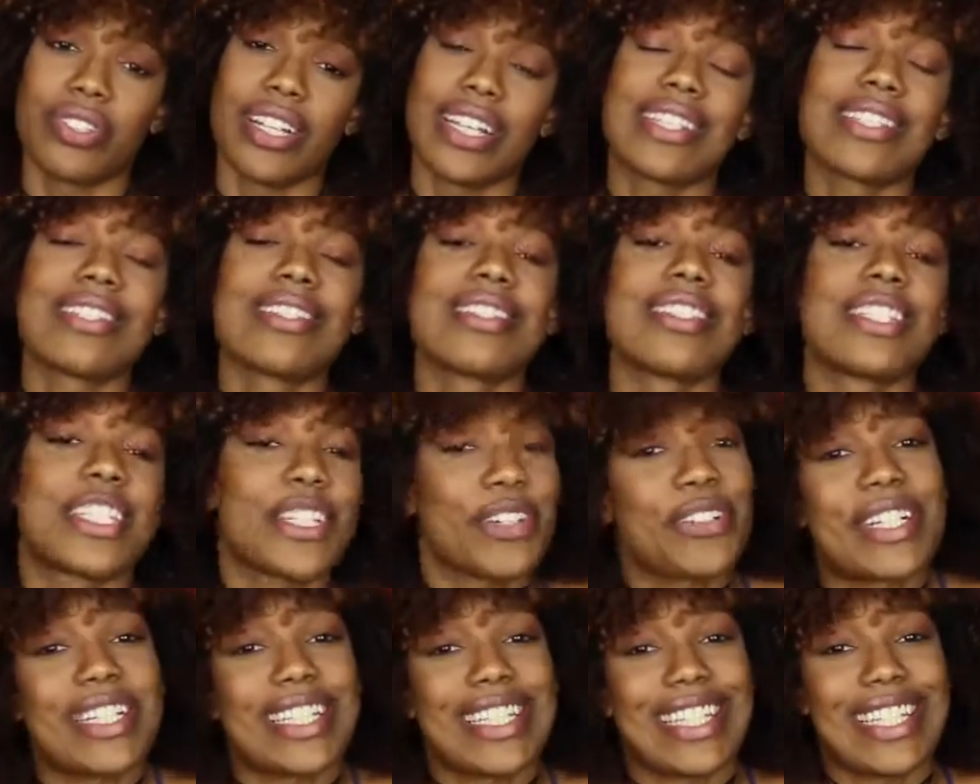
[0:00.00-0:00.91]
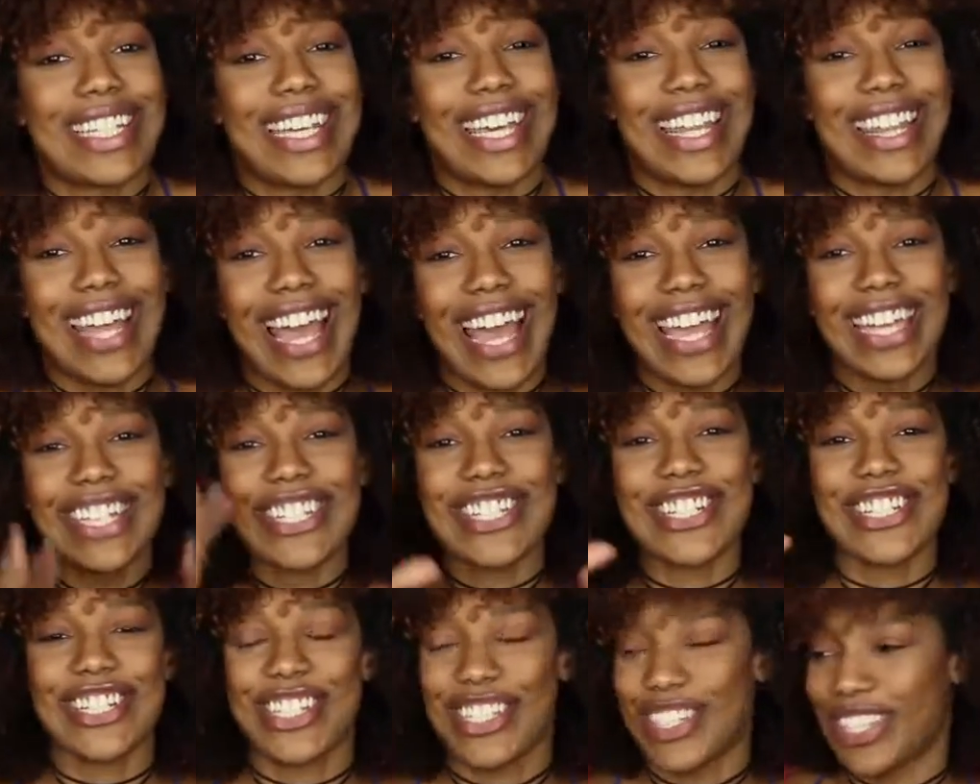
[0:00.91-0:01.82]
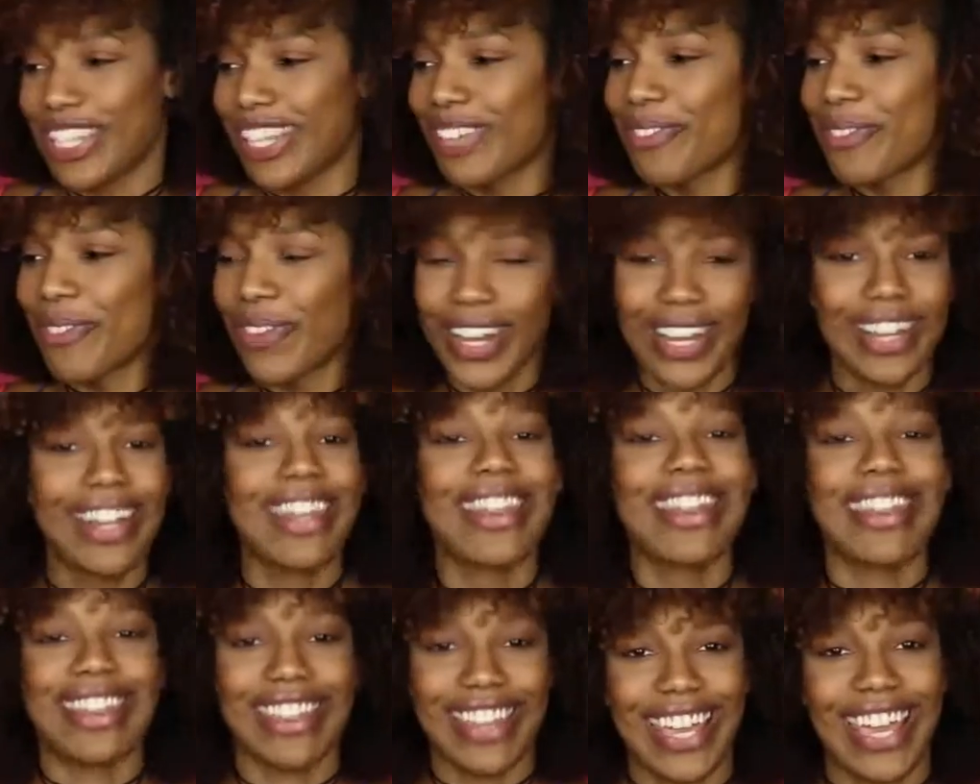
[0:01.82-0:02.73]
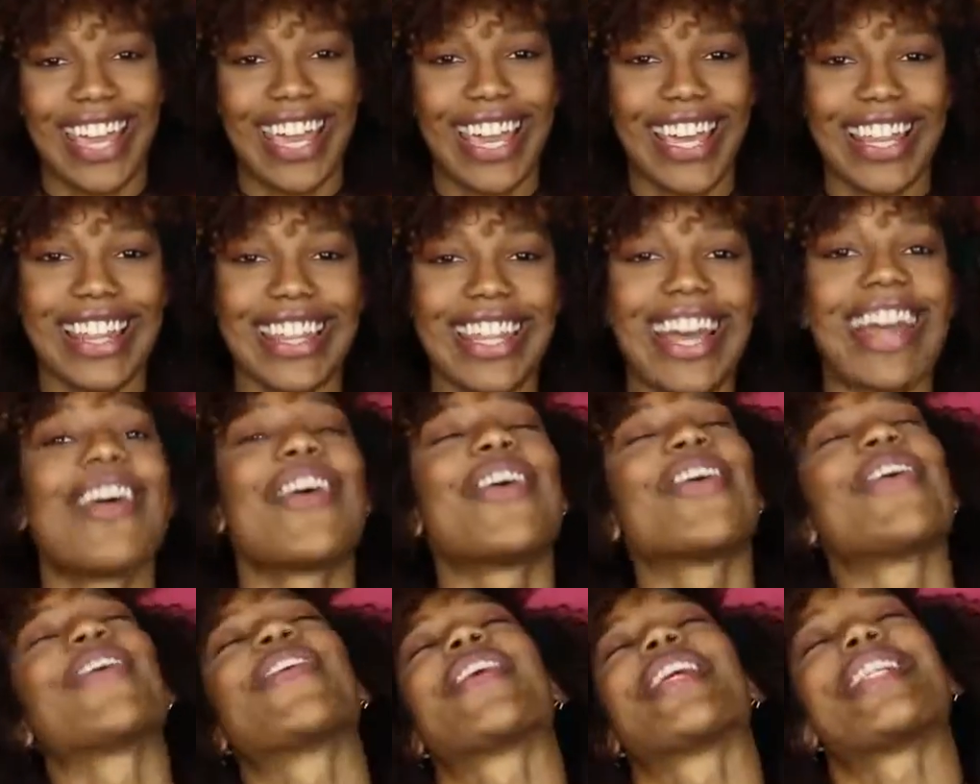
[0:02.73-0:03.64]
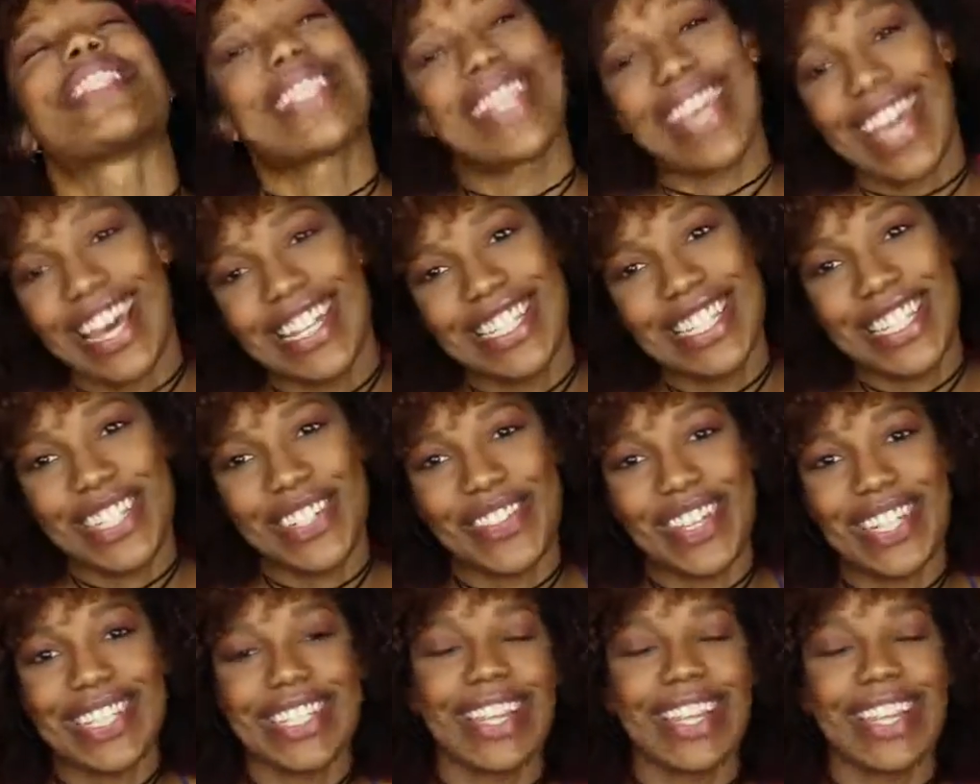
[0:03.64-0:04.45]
Like, seriously, that is just the one thing that always gets to me.